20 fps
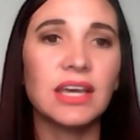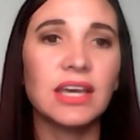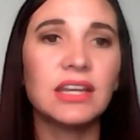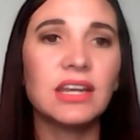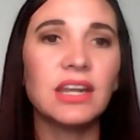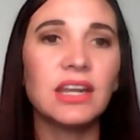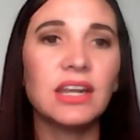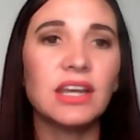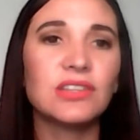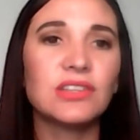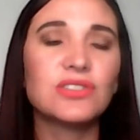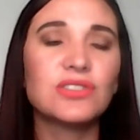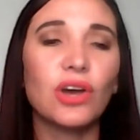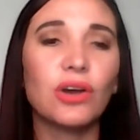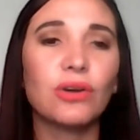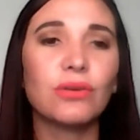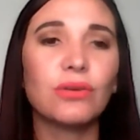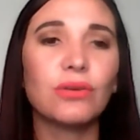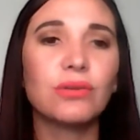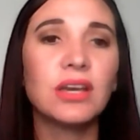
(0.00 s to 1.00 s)
it
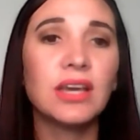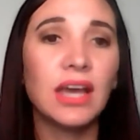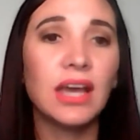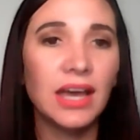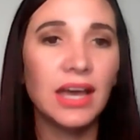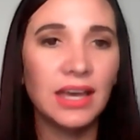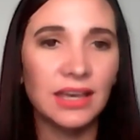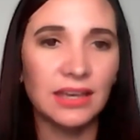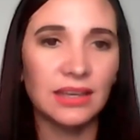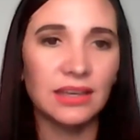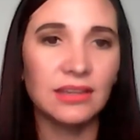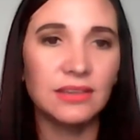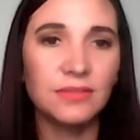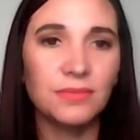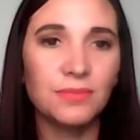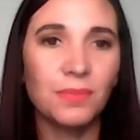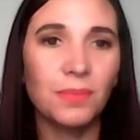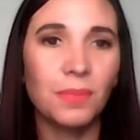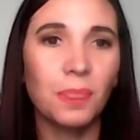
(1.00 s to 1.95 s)
is okay